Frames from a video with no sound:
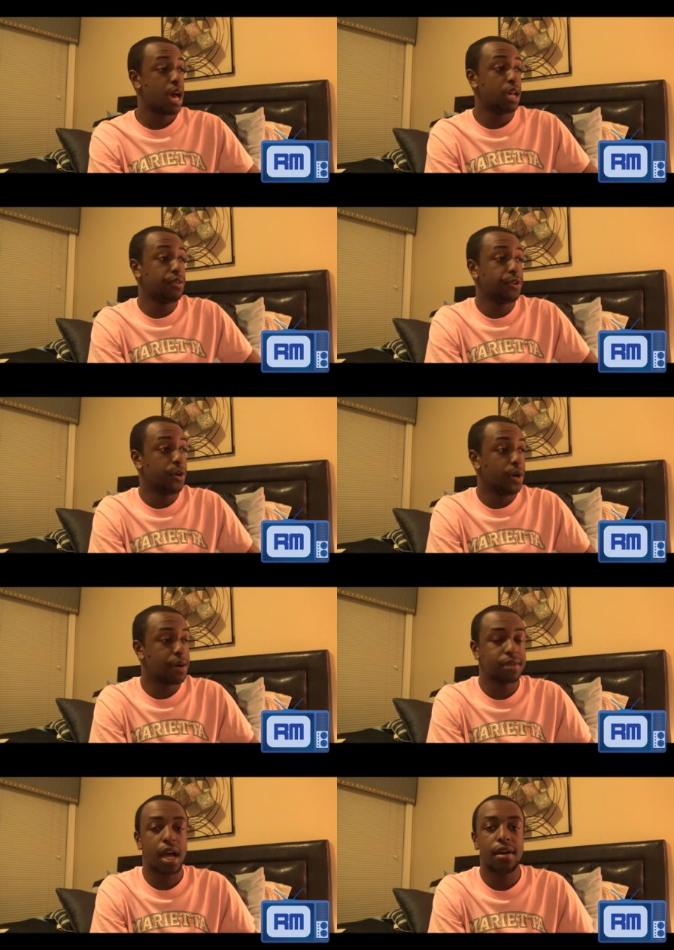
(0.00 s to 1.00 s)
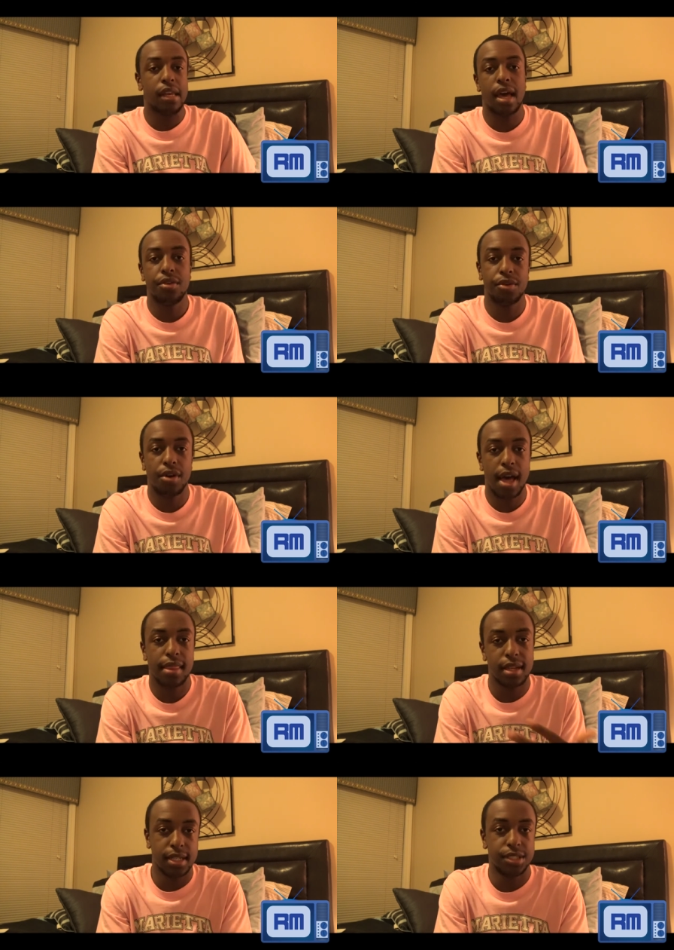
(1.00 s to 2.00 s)
I don't know I, I, I, don't know how
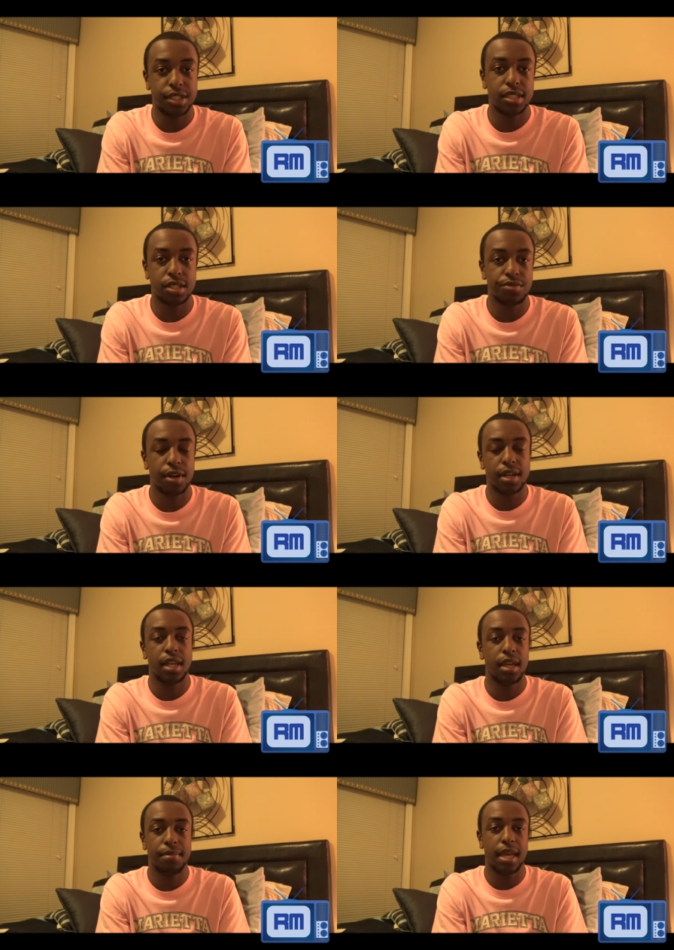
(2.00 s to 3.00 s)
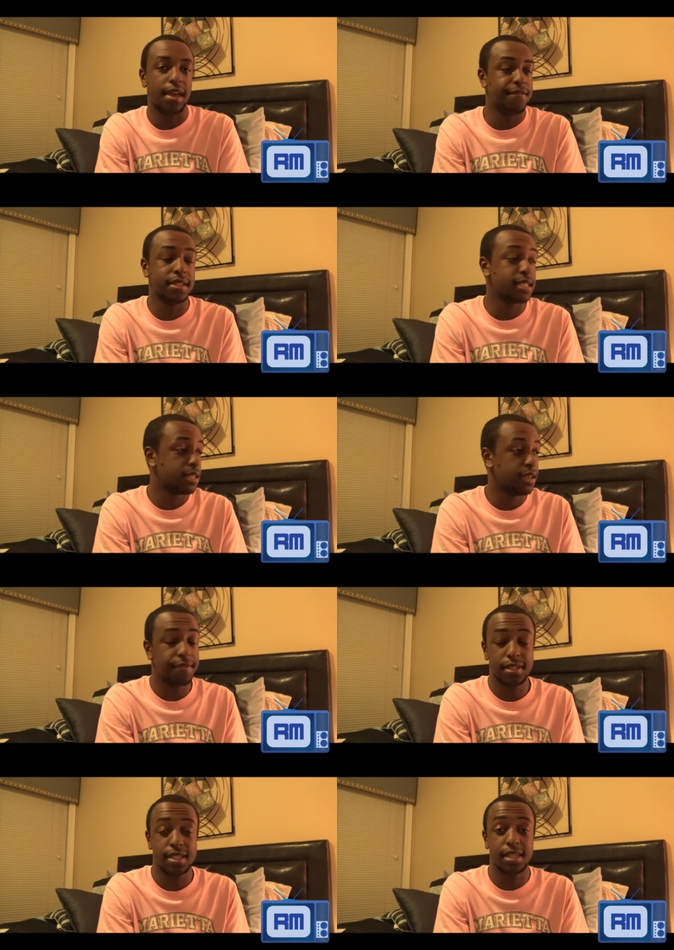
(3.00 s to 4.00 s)
the logistics work in the NBA if it's
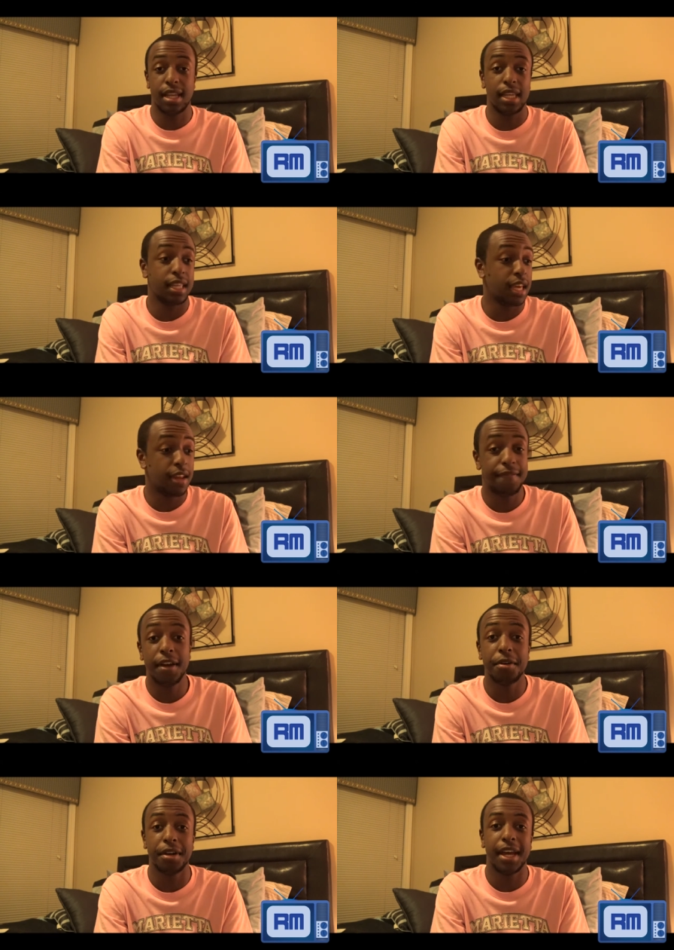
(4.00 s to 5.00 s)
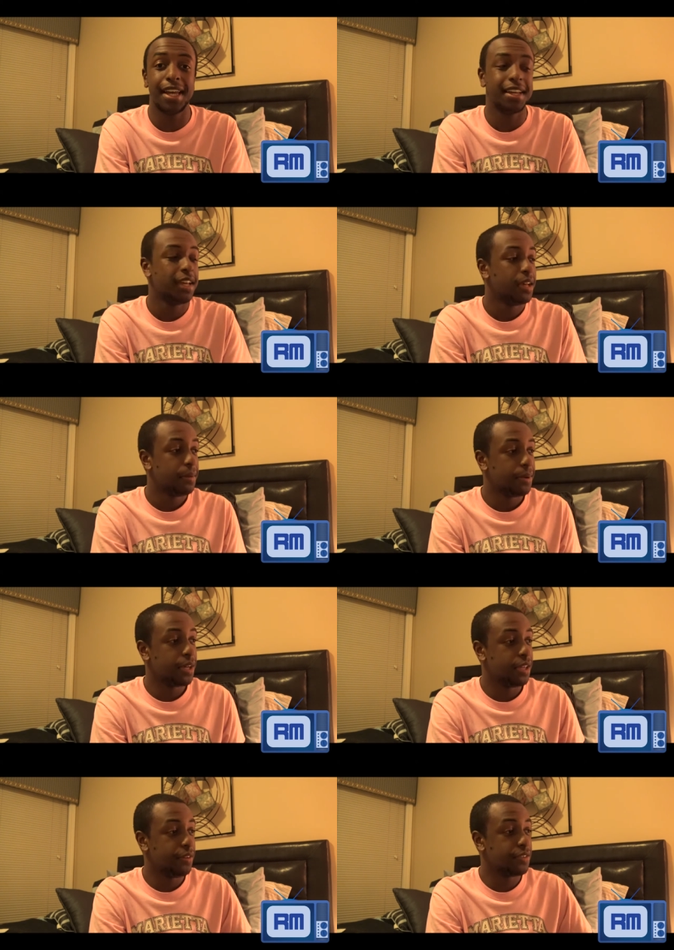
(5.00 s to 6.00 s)
if it's like the NFL or not
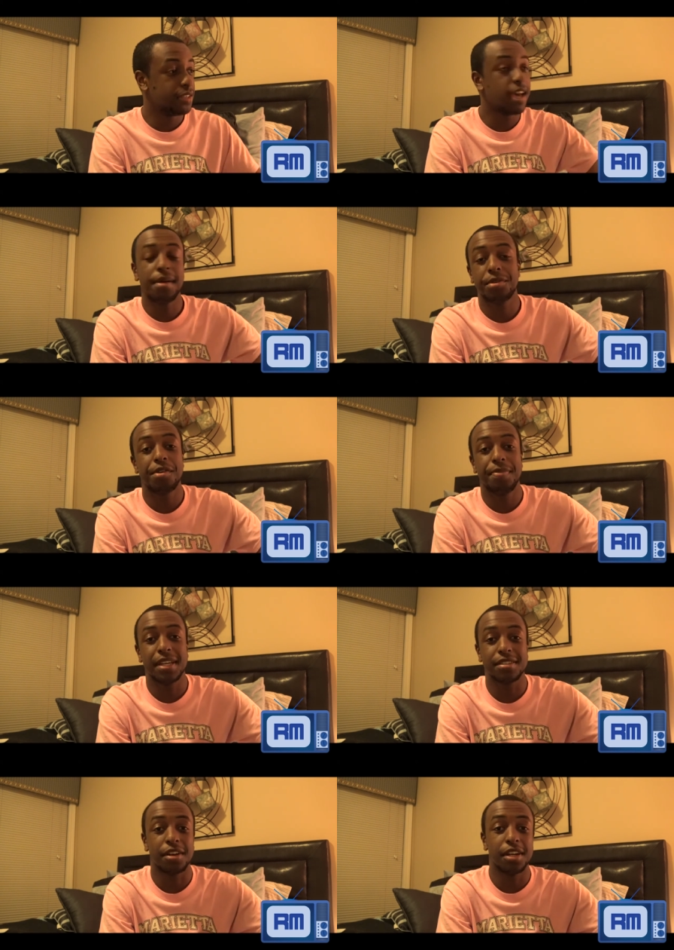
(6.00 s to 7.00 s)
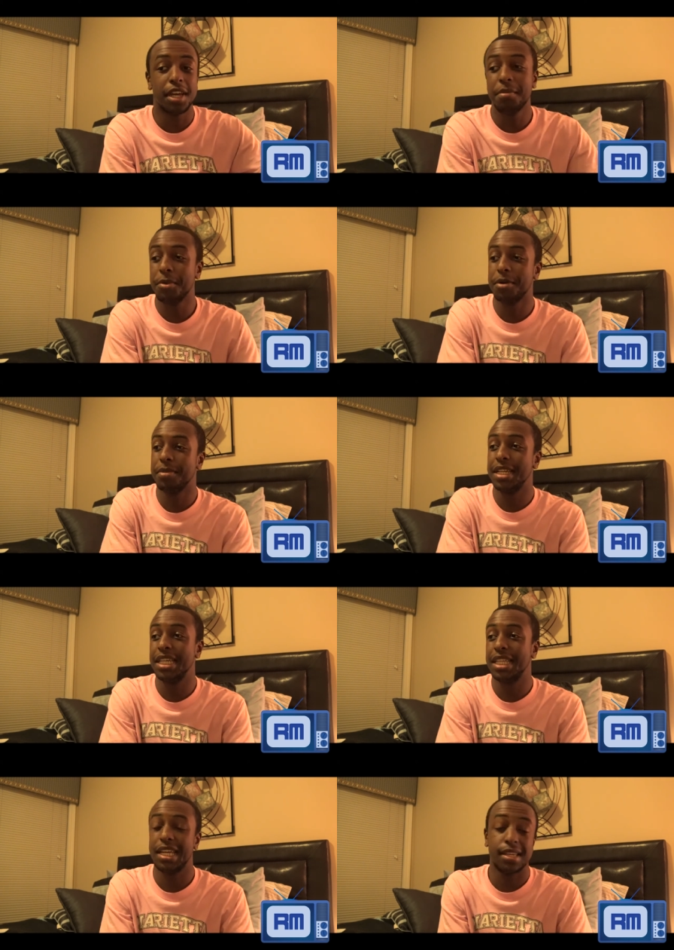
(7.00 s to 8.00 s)
but if the top three picks are gonna get more
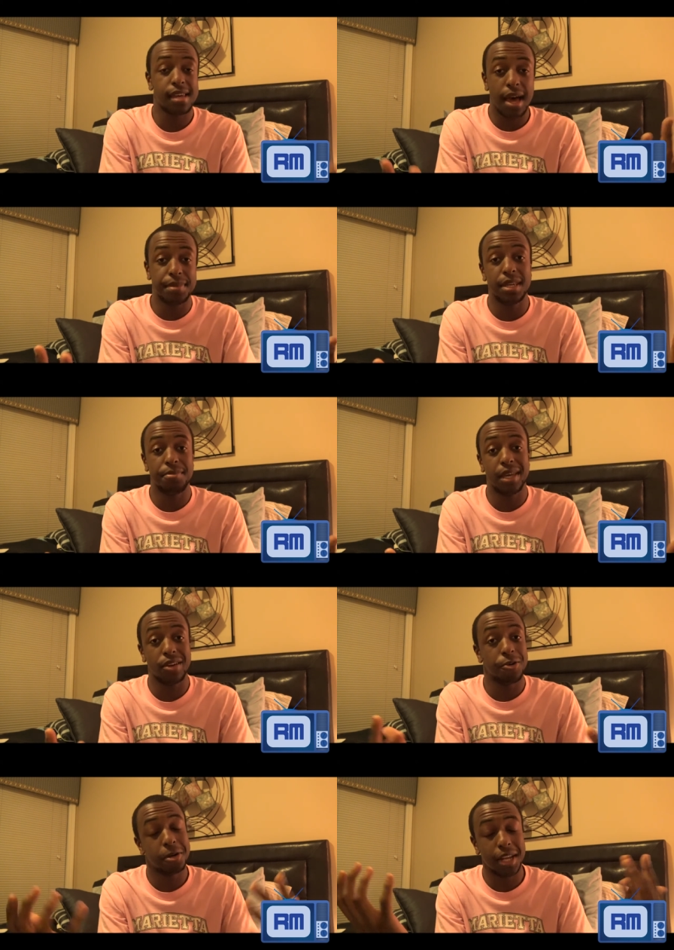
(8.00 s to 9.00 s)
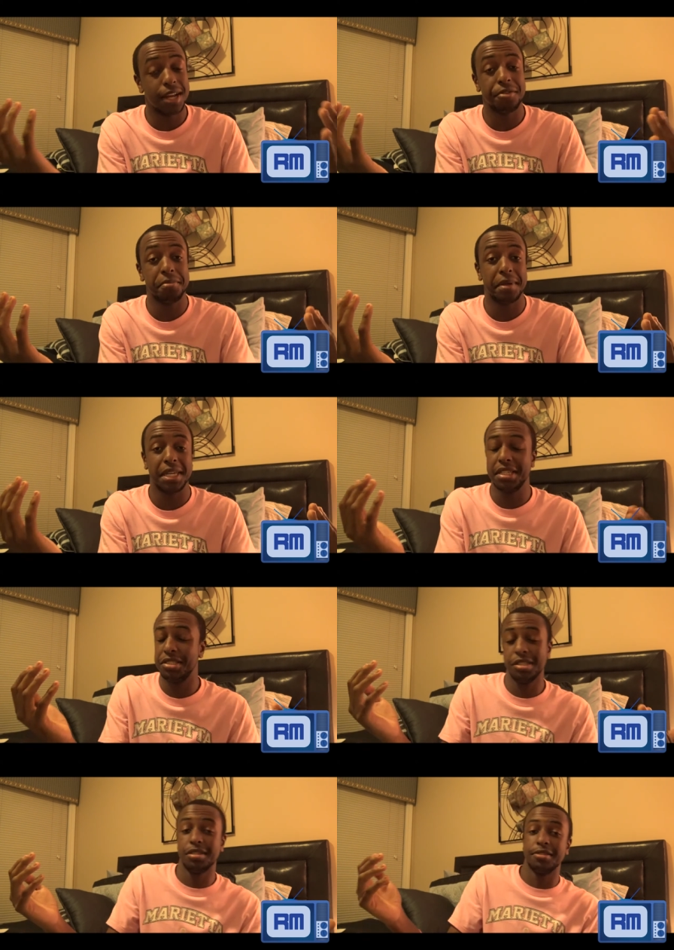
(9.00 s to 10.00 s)
money than a top 10 pick or a lottery pick in
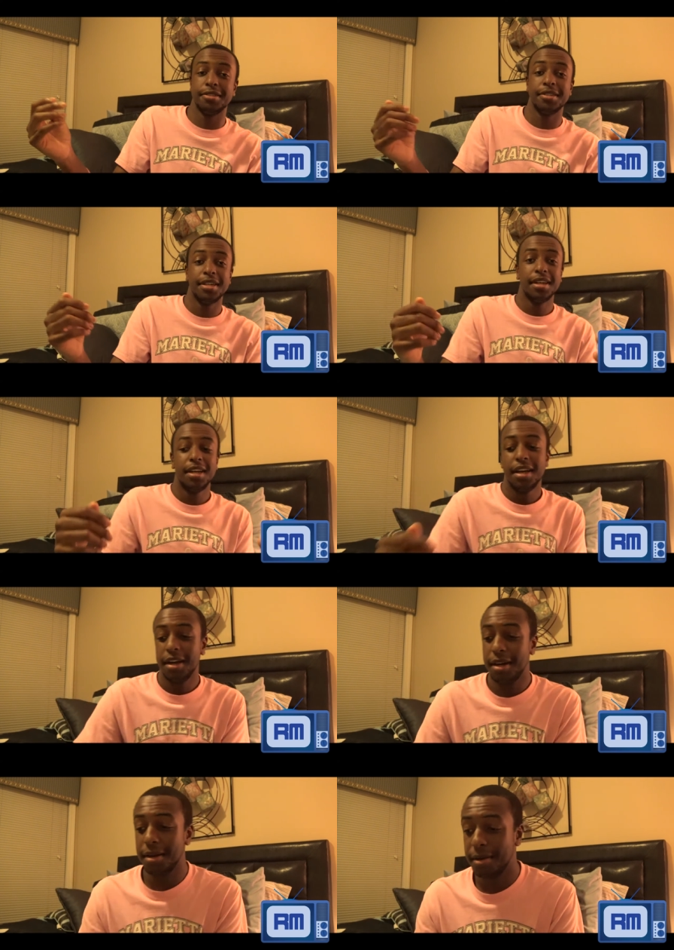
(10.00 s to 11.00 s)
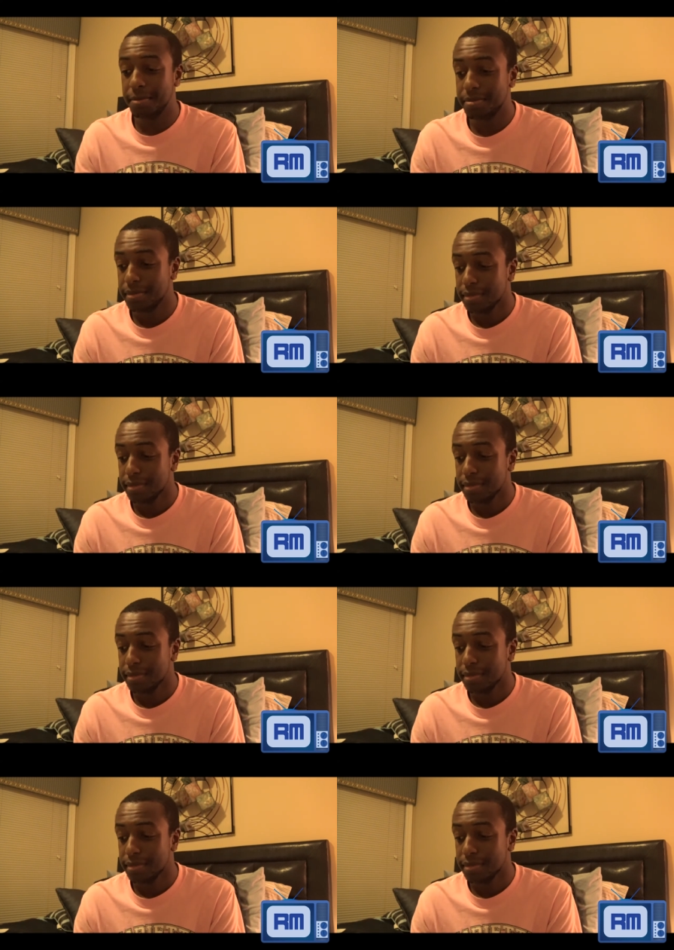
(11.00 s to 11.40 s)
general um,